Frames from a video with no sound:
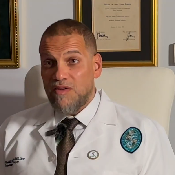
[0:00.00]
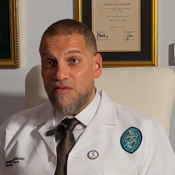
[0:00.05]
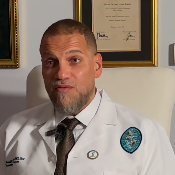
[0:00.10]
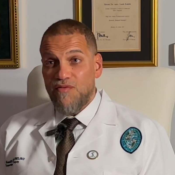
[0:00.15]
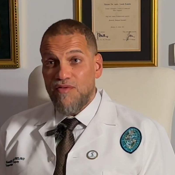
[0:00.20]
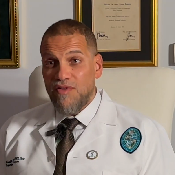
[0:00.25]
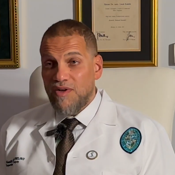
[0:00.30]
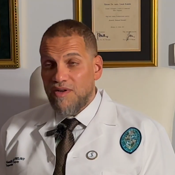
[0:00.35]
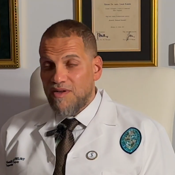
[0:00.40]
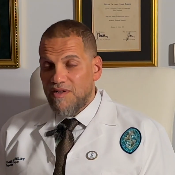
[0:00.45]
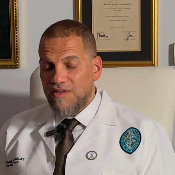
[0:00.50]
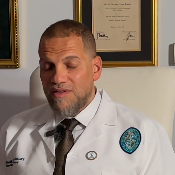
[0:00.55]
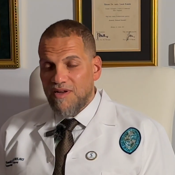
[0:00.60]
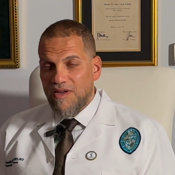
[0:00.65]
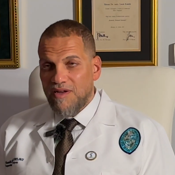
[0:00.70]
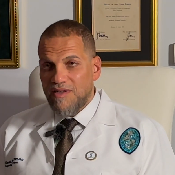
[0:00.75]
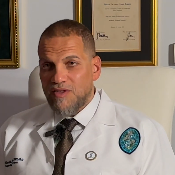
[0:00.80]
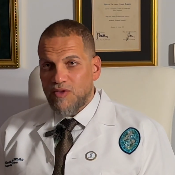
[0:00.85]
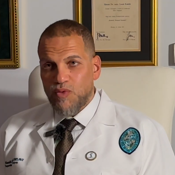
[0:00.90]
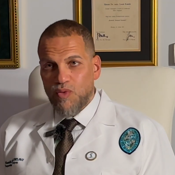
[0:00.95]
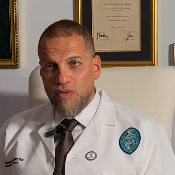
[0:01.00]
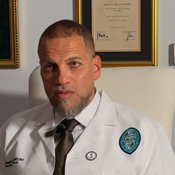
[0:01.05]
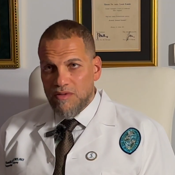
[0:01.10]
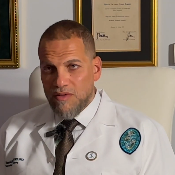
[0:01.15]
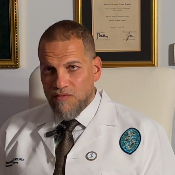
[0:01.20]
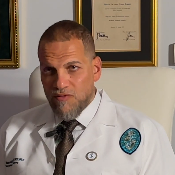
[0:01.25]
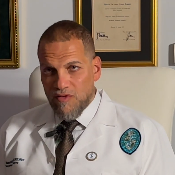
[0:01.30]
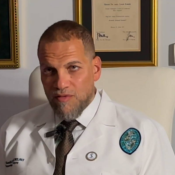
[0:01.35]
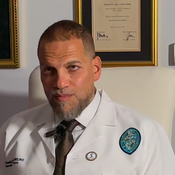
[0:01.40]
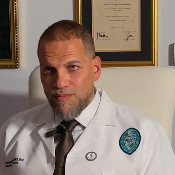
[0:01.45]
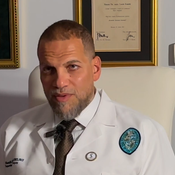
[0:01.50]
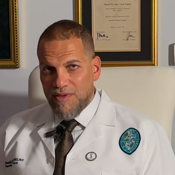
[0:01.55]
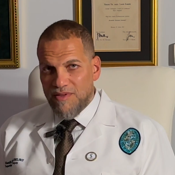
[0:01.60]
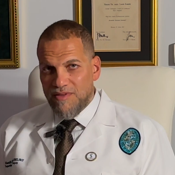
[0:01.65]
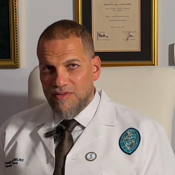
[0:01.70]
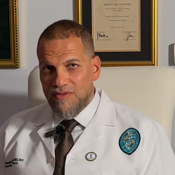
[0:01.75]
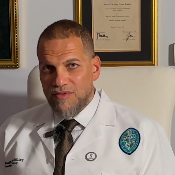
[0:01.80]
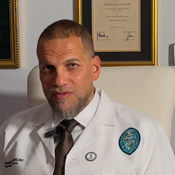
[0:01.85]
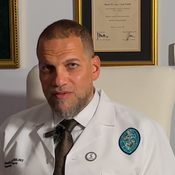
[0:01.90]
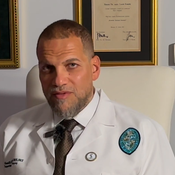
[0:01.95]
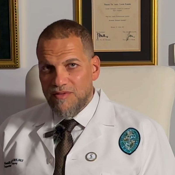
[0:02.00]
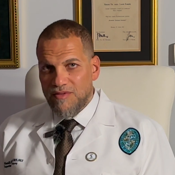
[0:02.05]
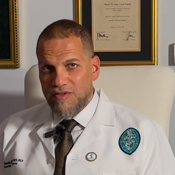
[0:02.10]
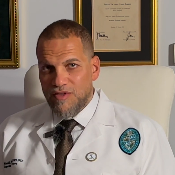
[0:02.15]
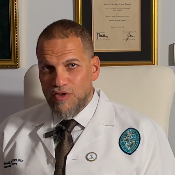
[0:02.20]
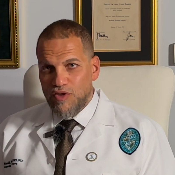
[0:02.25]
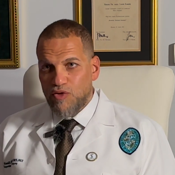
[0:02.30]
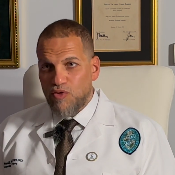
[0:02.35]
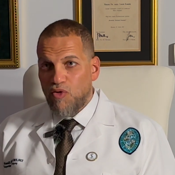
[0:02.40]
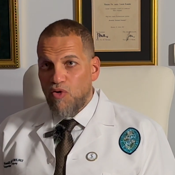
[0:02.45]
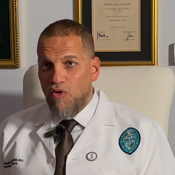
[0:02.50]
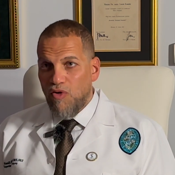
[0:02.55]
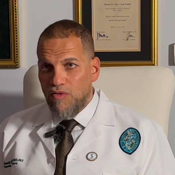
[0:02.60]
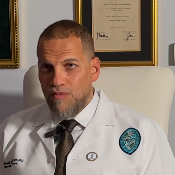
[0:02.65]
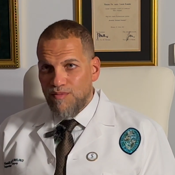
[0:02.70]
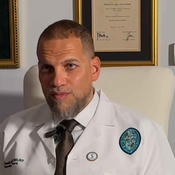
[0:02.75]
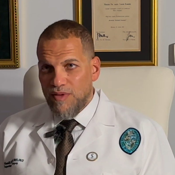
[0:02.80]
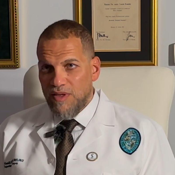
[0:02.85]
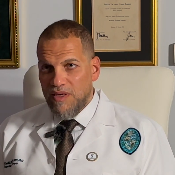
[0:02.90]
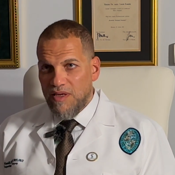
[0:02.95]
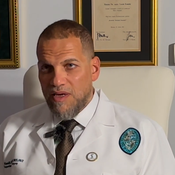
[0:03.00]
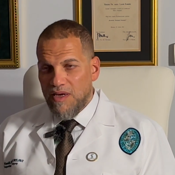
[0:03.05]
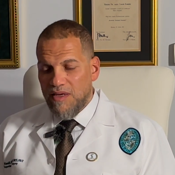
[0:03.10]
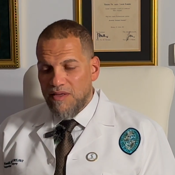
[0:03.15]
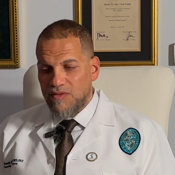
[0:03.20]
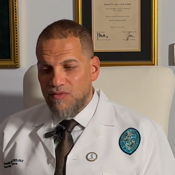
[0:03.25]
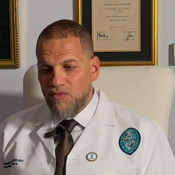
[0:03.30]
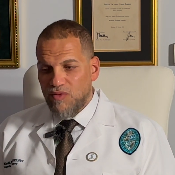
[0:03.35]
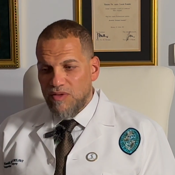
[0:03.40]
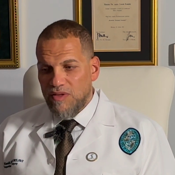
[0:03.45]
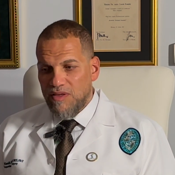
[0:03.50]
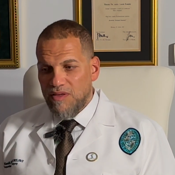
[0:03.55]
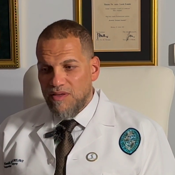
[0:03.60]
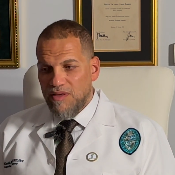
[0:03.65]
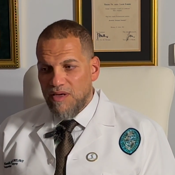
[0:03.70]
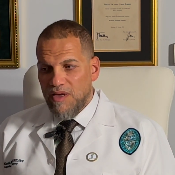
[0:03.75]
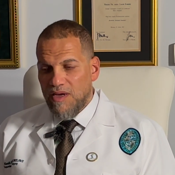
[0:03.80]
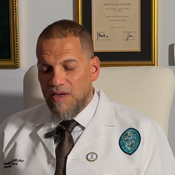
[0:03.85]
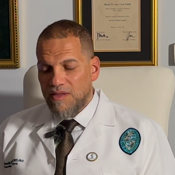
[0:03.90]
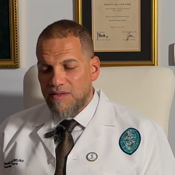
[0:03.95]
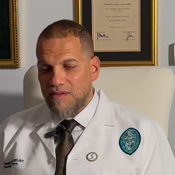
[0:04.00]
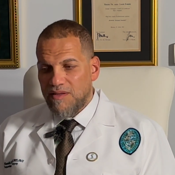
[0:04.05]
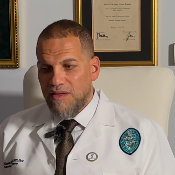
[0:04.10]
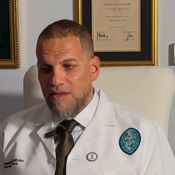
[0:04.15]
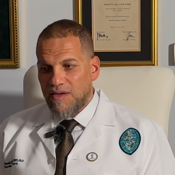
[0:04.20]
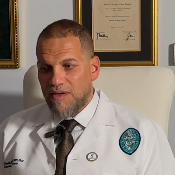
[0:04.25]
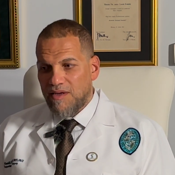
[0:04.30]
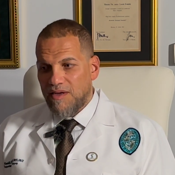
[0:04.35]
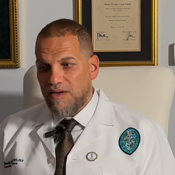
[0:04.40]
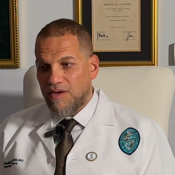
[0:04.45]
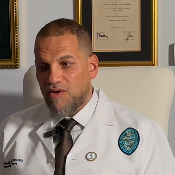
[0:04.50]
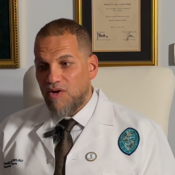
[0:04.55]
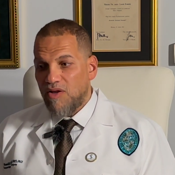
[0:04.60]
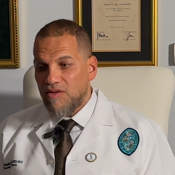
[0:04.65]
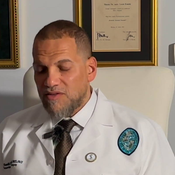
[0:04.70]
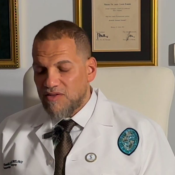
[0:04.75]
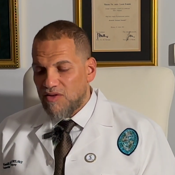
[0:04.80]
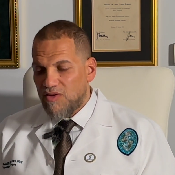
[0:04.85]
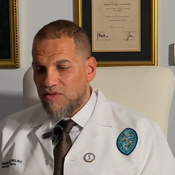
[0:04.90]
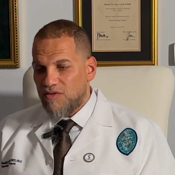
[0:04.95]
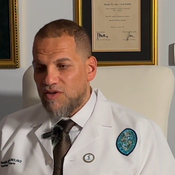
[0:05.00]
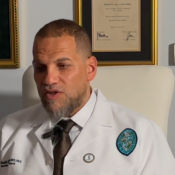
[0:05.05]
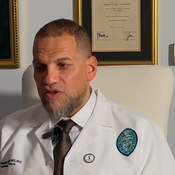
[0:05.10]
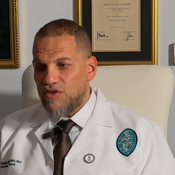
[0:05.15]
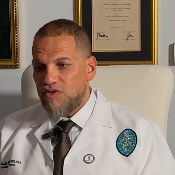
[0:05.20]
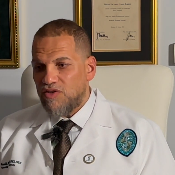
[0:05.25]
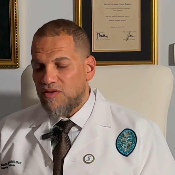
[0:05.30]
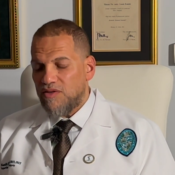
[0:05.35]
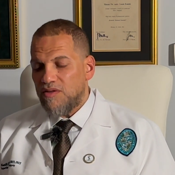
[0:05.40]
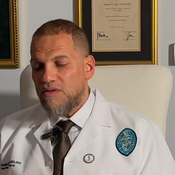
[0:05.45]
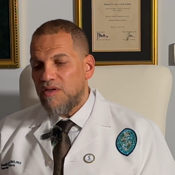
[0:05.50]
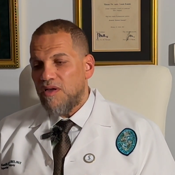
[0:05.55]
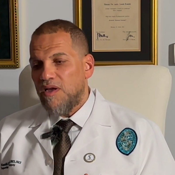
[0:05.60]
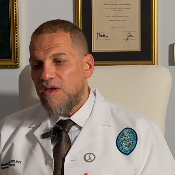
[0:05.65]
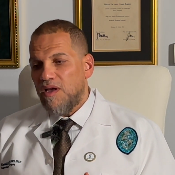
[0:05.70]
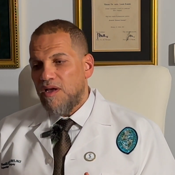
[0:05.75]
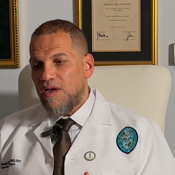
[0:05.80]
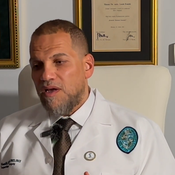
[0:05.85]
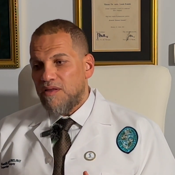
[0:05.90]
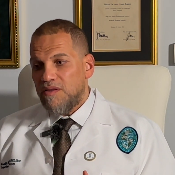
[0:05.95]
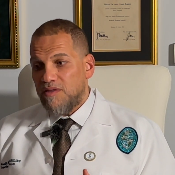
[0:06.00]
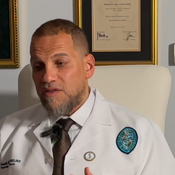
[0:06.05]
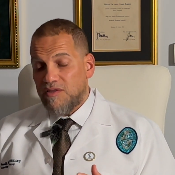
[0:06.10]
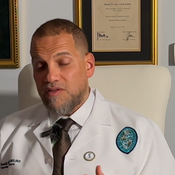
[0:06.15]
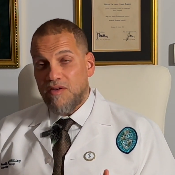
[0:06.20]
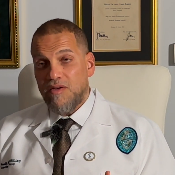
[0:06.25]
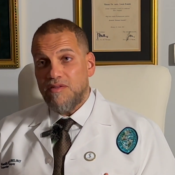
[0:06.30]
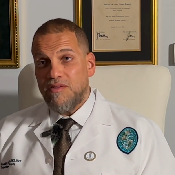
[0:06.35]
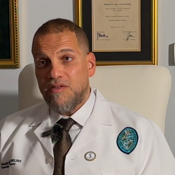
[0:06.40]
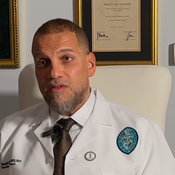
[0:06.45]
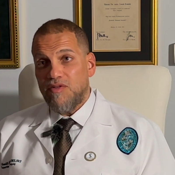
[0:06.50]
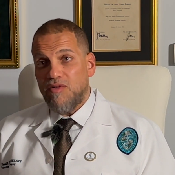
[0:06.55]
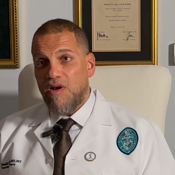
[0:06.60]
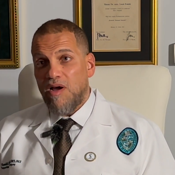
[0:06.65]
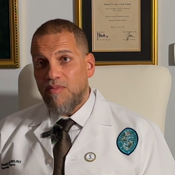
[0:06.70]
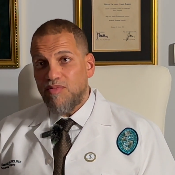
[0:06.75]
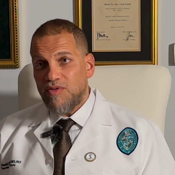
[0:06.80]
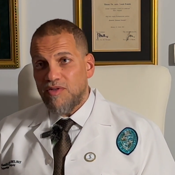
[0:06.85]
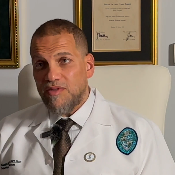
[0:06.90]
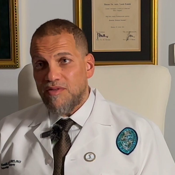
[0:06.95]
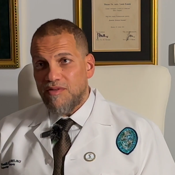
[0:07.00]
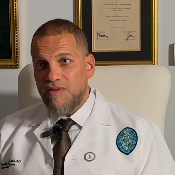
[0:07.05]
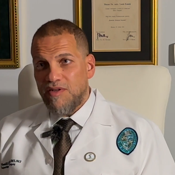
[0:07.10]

a very nice, wonderful person. She called me and we had like a consultation, discussed her option.